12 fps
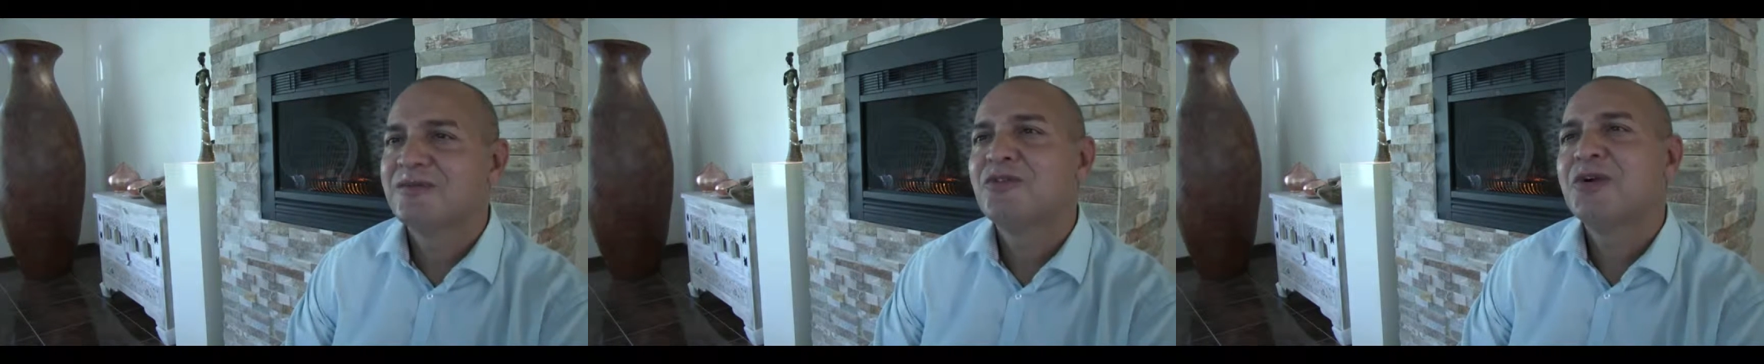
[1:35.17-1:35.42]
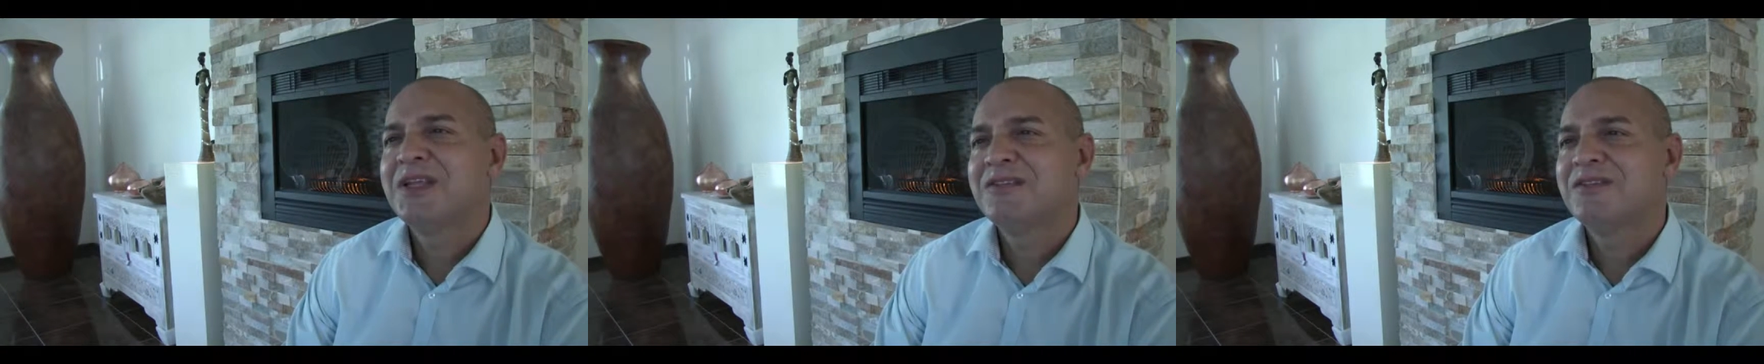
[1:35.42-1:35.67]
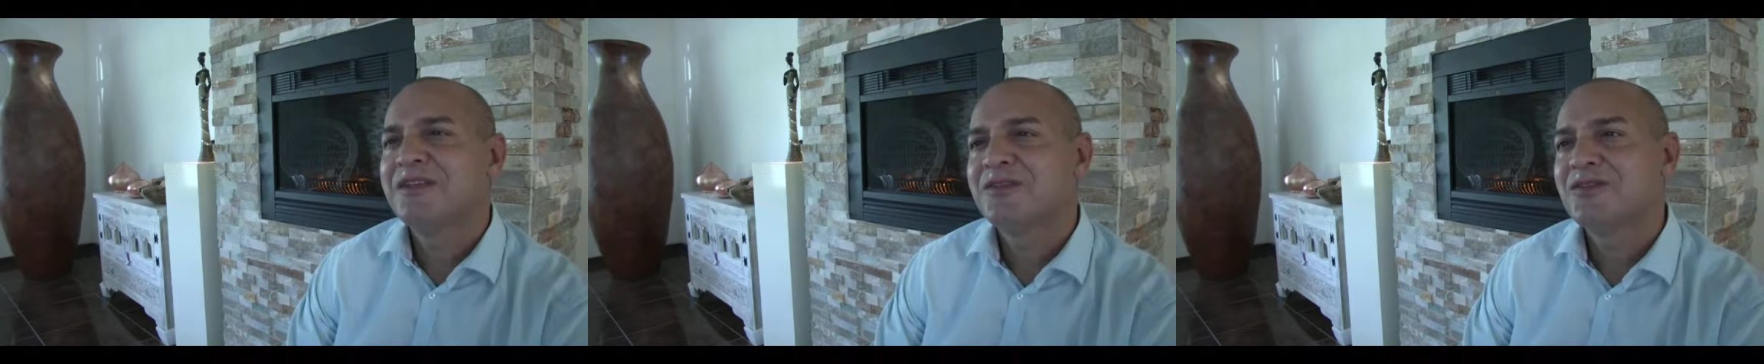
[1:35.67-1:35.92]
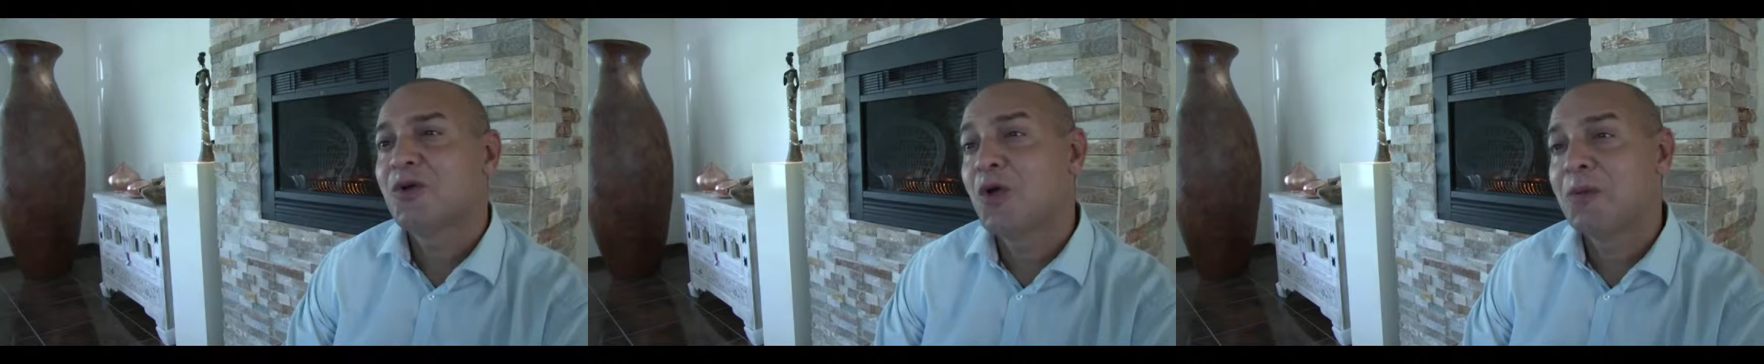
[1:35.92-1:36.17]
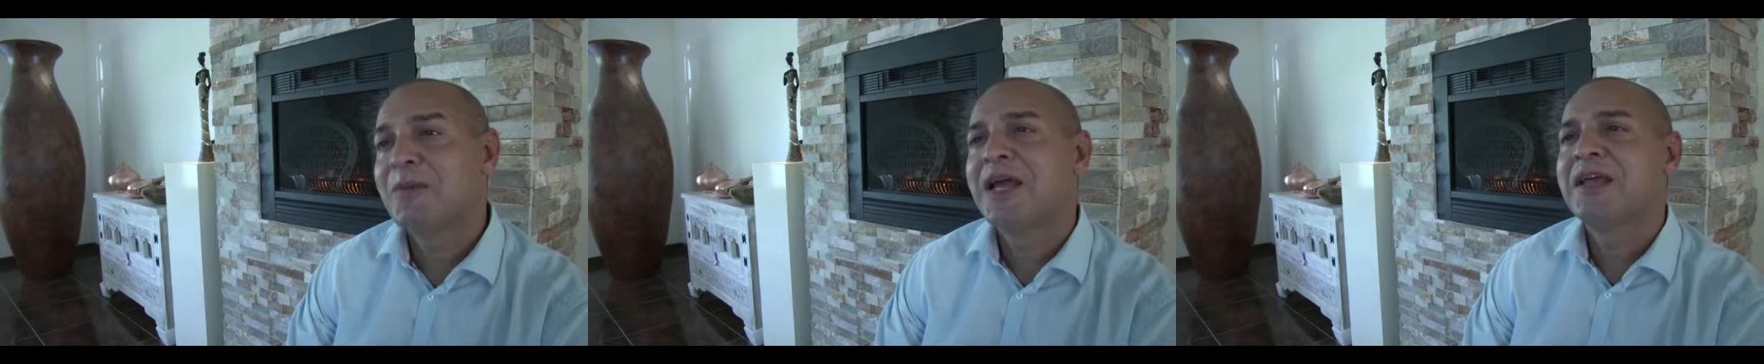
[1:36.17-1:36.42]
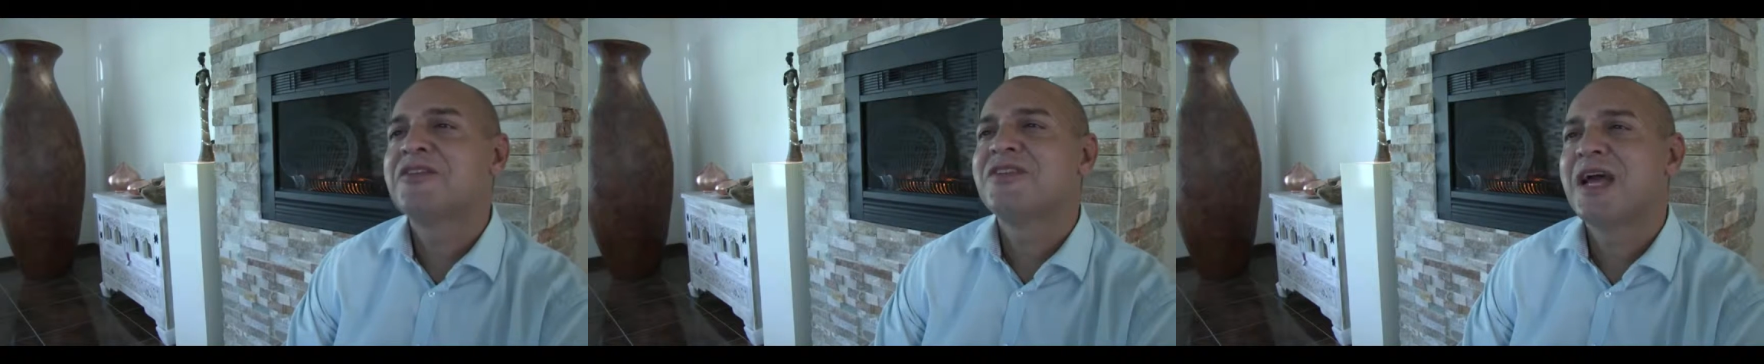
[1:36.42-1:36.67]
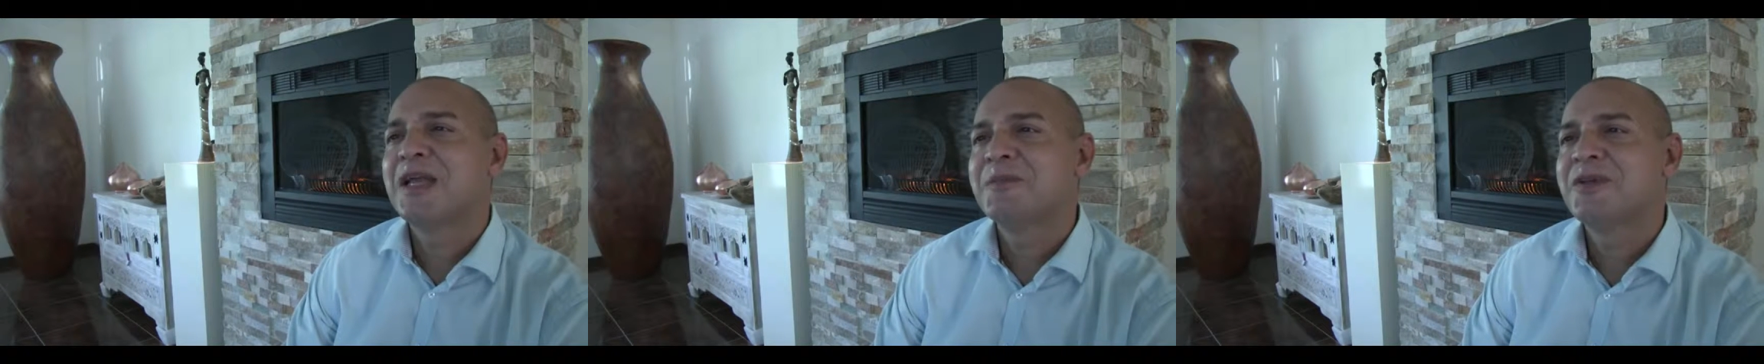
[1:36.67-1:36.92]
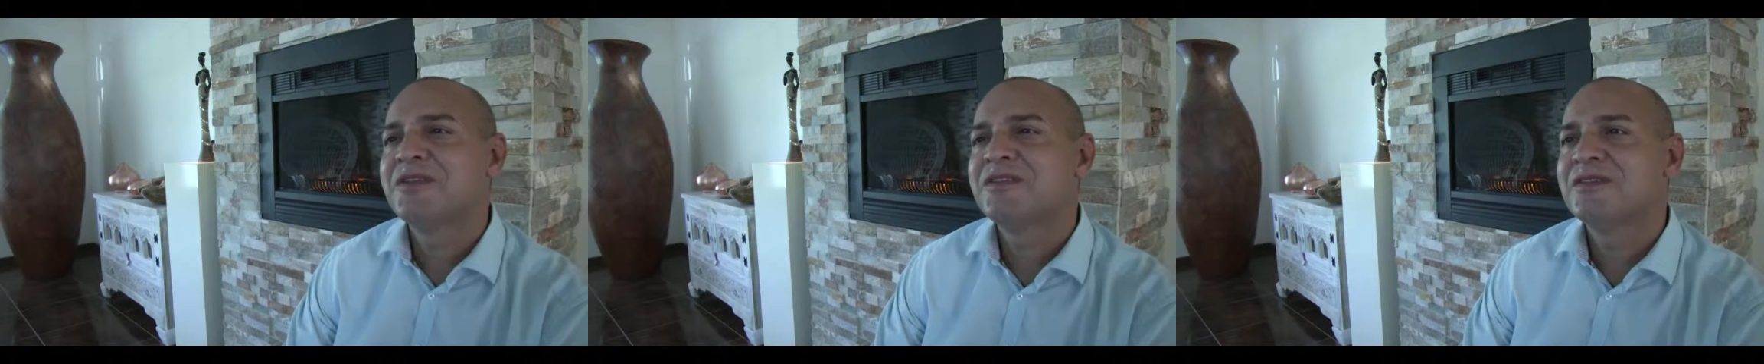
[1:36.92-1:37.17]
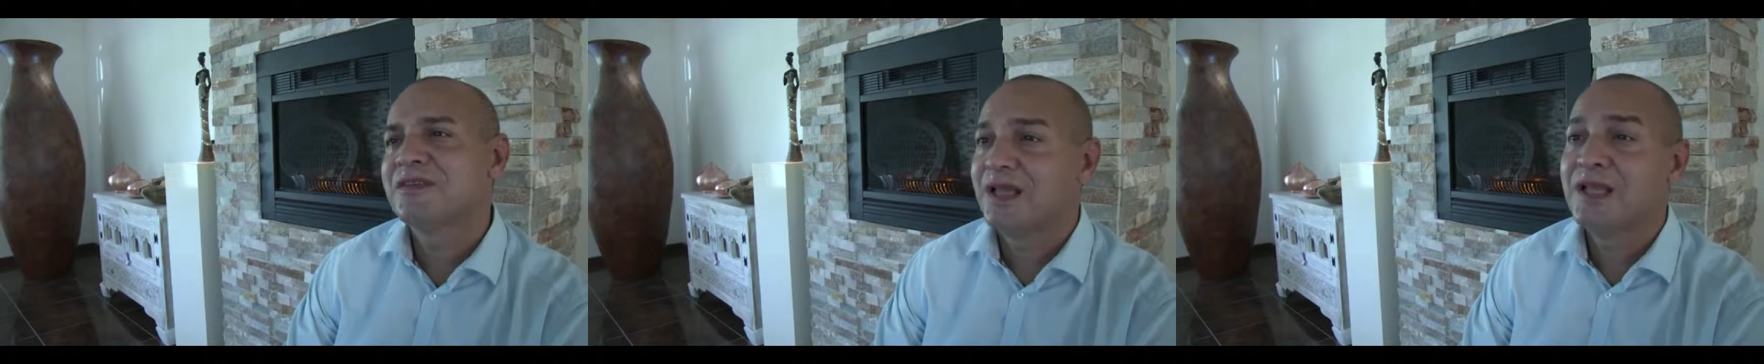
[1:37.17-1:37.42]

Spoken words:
For instance, all my assignments